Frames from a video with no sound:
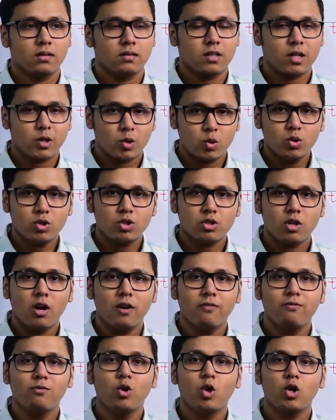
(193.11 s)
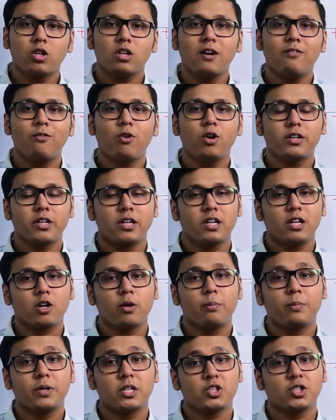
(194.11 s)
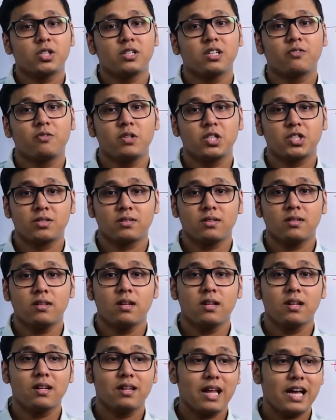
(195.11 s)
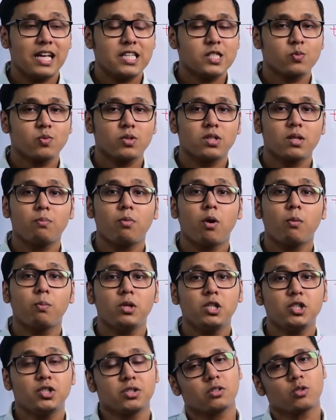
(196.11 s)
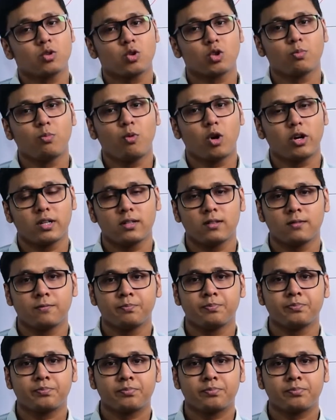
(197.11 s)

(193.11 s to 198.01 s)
The roots of Lotka-Volterra competition equation lies with the population growth model.